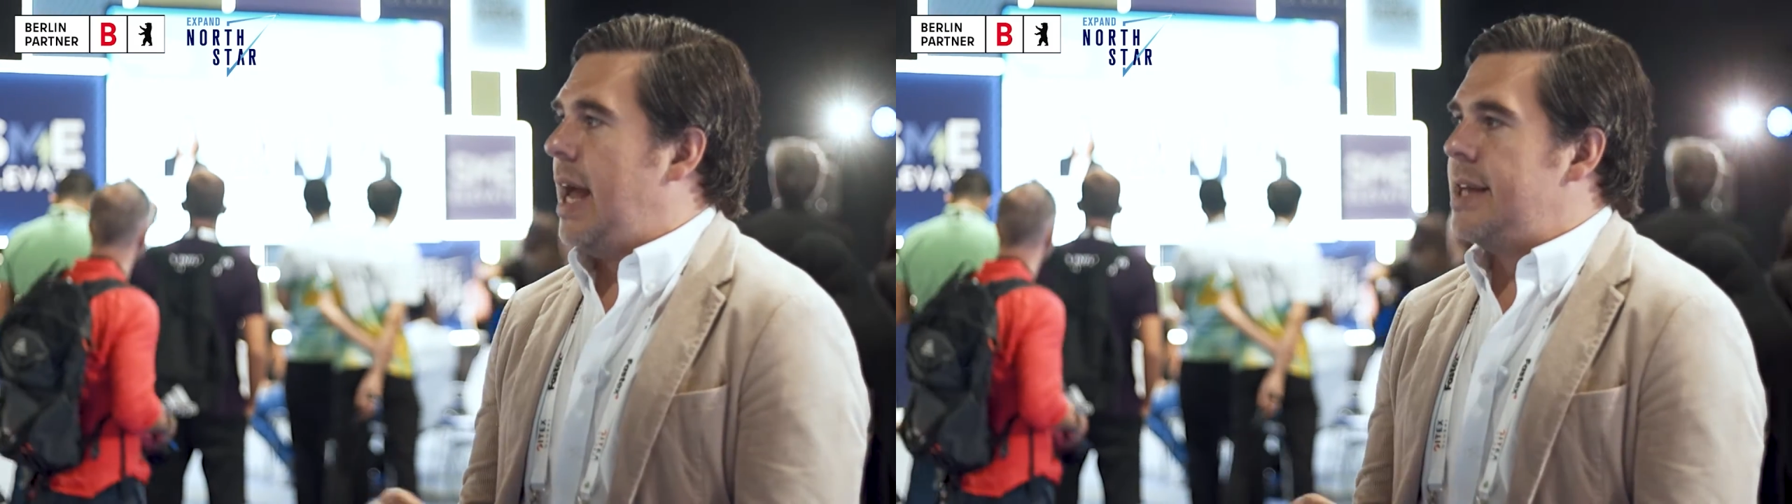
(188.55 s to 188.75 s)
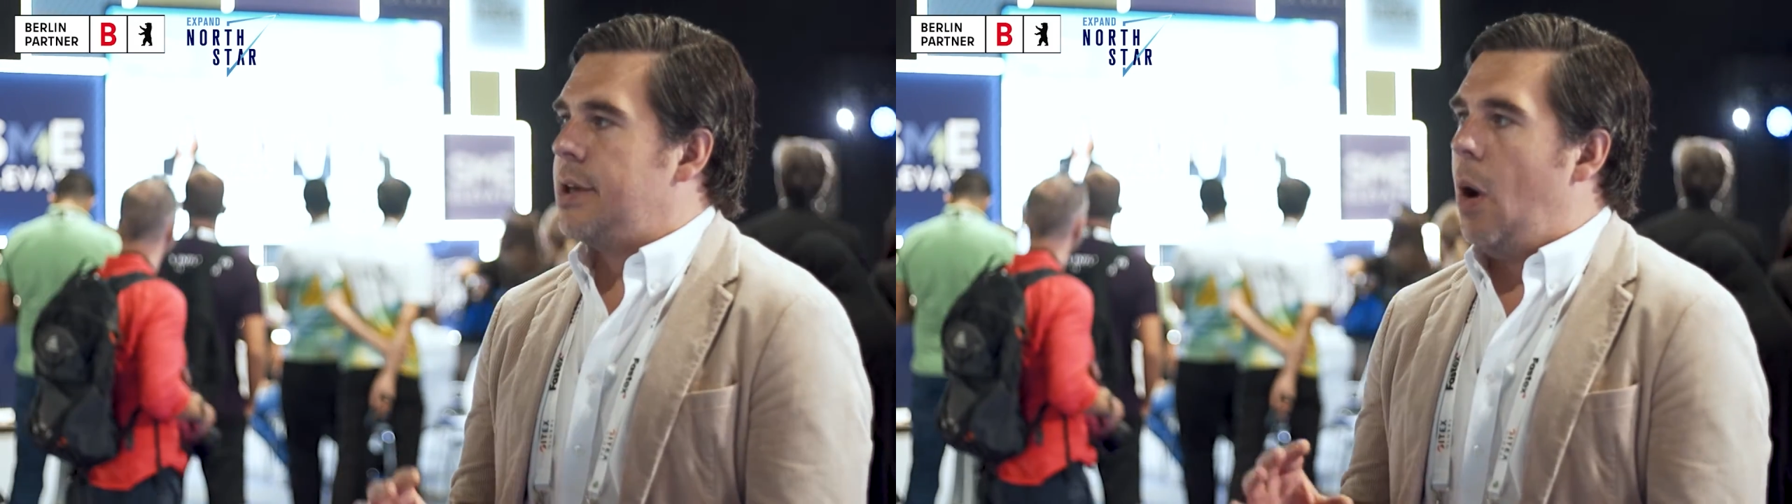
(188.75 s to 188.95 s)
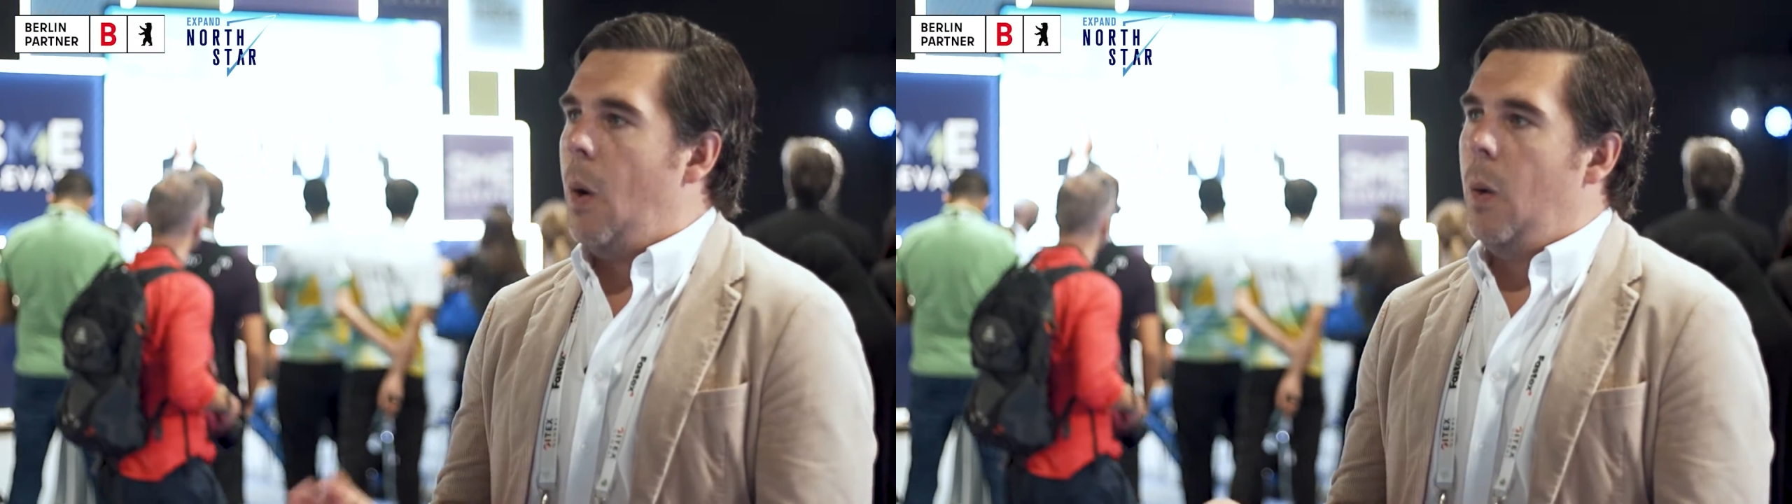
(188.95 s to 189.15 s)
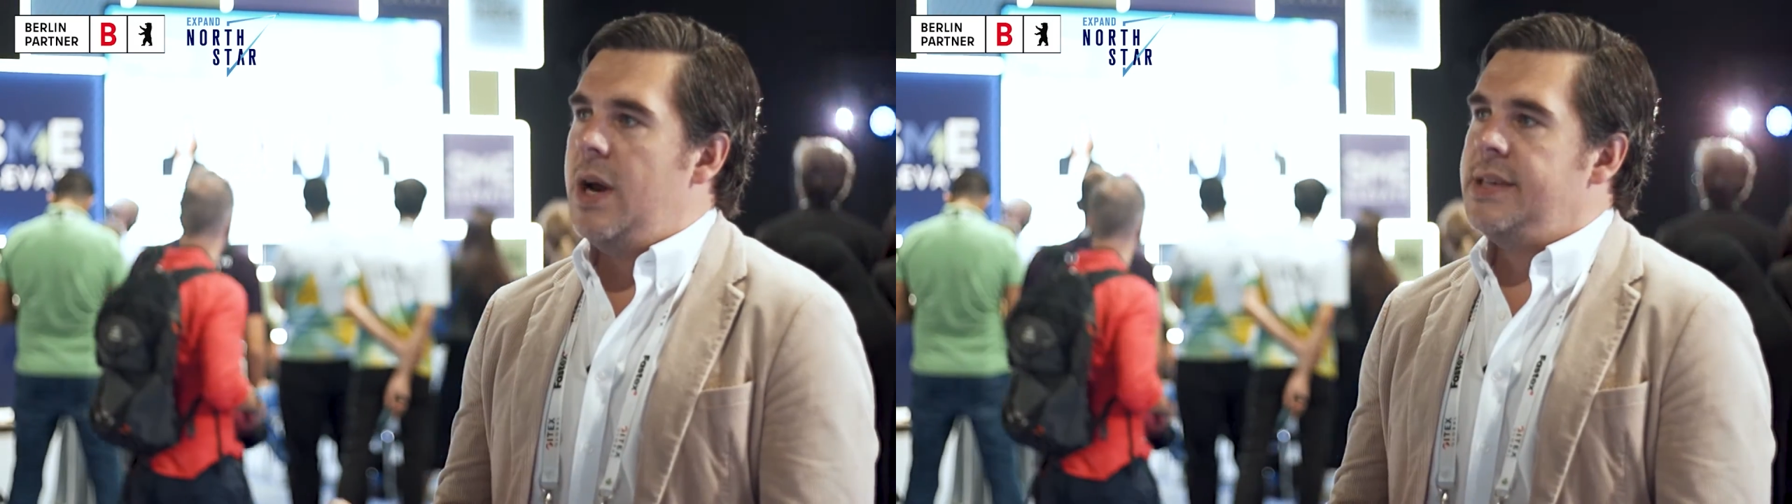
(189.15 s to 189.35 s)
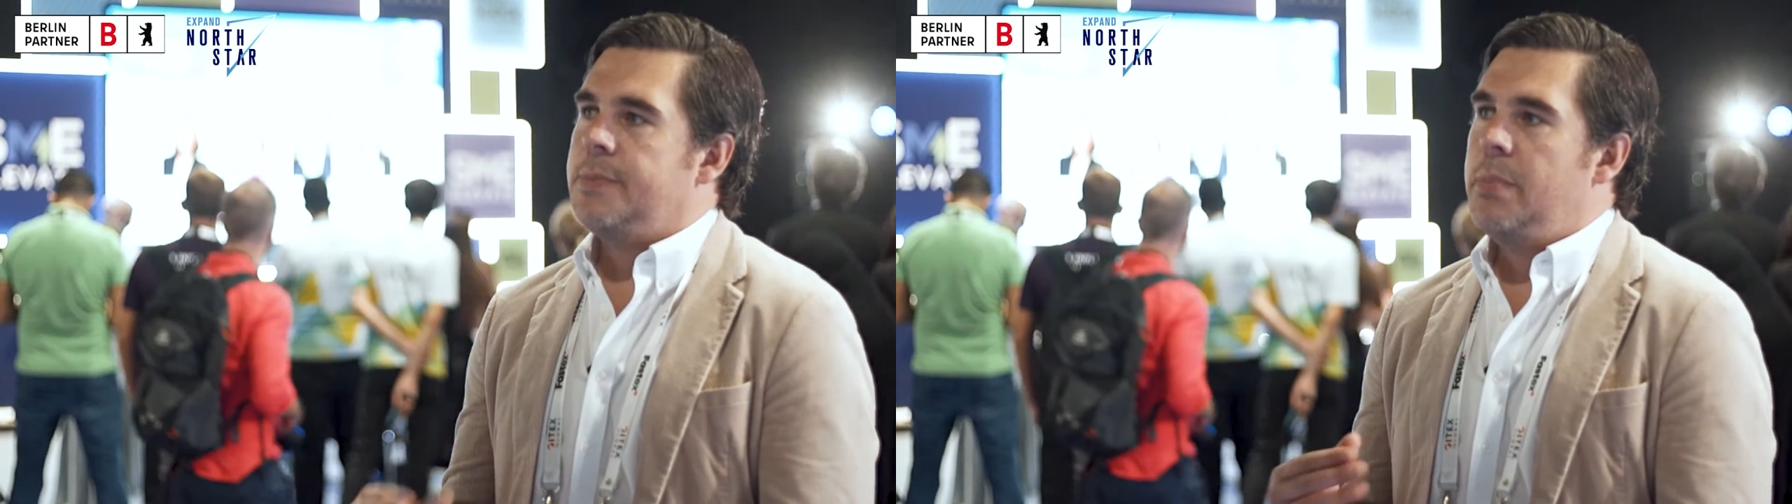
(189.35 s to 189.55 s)
has
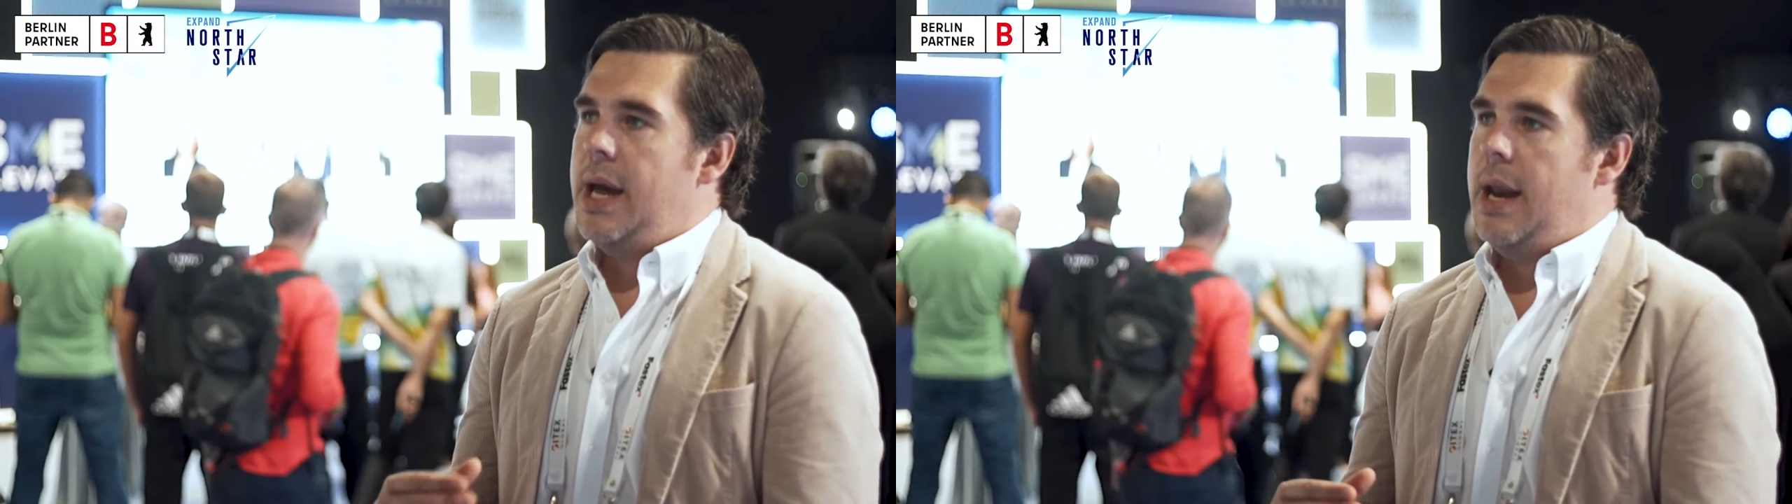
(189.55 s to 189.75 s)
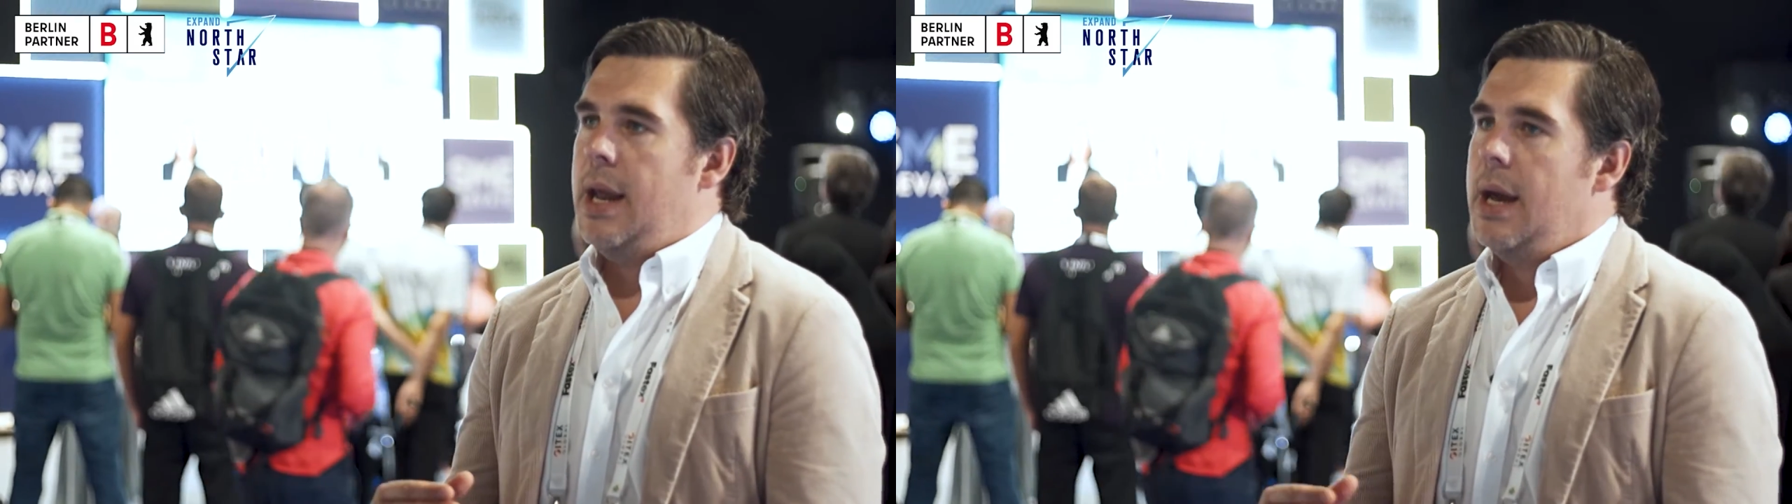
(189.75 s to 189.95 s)
always been